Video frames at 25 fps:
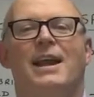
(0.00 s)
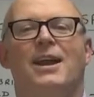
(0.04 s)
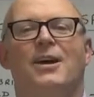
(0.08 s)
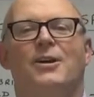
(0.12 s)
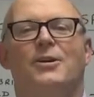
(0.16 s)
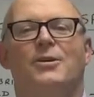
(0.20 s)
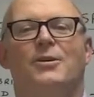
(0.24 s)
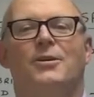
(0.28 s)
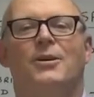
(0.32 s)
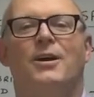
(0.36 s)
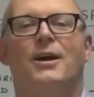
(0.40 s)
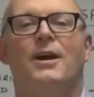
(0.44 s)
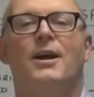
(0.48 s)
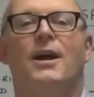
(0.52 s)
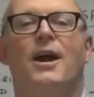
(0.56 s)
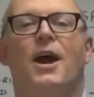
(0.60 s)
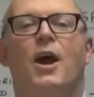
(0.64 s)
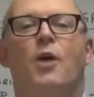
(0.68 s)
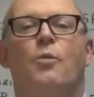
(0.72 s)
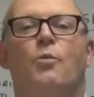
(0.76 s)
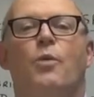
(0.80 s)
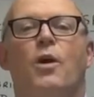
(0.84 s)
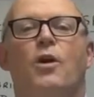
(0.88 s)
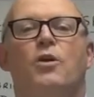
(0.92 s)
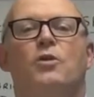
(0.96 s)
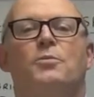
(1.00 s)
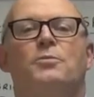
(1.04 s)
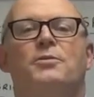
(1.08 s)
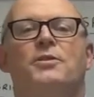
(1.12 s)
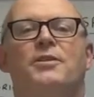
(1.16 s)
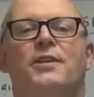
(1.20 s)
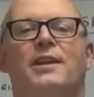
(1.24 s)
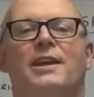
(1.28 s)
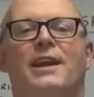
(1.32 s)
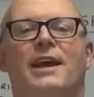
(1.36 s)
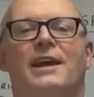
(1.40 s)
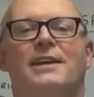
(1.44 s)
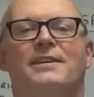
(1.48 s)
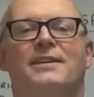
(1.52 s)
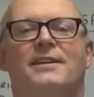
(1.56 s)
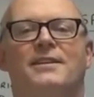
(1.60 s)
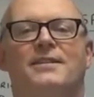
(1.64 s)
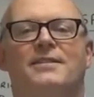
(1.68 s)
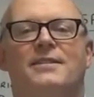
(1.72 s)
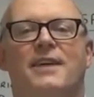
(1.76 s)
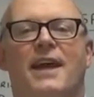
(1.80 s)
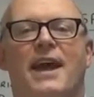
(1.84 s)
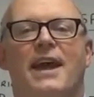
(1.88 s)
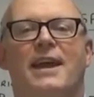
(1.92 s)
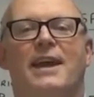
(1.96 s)
Hello and welcome to the
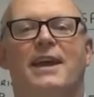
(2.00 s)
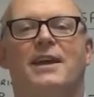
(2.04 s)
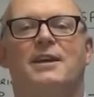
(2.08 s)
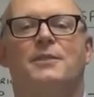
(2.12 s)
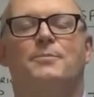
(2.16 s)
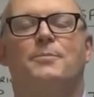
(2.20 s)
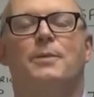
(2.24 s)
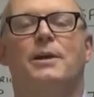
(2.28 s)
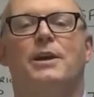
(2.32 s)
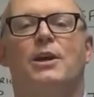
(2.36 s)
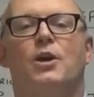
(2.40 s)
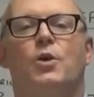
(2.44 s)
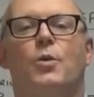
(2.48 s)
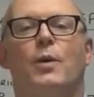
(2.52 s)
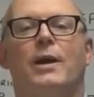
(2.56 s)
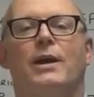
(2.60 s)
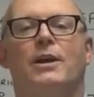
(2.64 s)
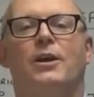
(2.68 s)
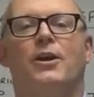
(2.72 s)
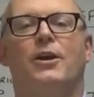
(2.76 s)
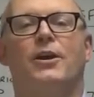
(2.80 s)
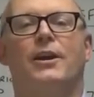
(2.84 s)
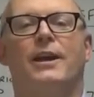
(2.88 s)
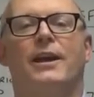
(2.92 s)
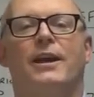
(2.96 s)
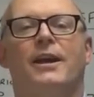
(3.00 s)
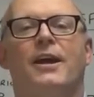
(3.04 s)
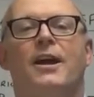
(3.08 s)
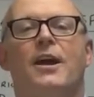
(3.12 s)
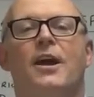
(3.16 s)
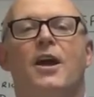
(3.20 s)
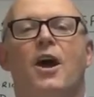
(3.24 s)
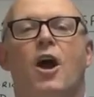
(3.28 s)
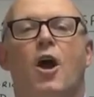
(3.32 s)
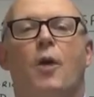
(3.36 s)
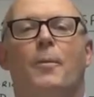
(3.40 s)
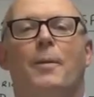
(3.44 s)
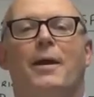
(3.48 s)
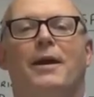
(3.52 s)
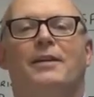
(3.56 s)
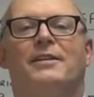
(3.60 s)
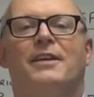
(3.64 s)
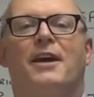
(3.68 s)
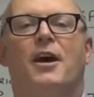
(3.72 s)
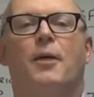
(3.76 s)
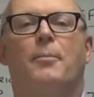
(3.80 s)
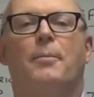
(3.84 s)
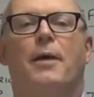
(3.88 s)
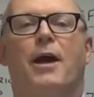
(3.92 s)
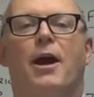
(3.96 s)
latest NXP quick learning
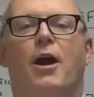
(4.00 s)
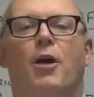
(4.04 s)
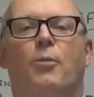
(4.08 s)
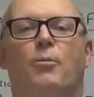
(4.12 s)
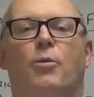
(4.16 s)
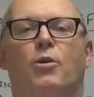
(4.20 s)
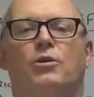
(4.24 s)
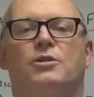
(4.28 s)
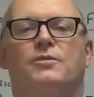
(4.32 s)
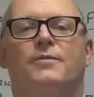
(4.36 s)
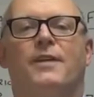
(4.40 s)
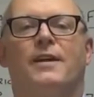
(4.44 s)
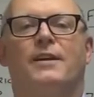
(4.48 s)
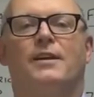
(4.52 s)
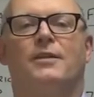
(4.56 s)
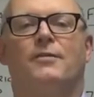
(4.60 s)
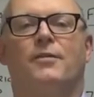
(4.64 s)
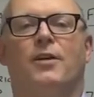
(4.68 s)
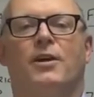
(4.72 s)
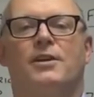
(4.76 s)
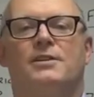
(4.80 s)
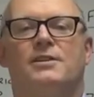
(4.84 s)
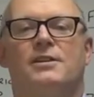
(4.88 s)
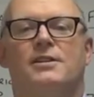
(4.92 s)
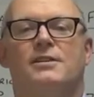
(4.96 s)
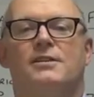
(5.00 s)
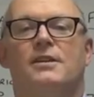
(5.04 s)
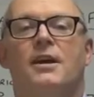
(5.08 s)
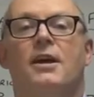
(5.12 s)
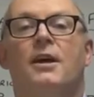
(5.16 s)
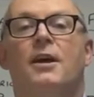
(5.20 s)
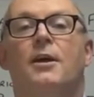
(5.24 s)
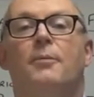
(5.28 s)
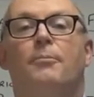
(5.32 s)
about our power MOSFET devices.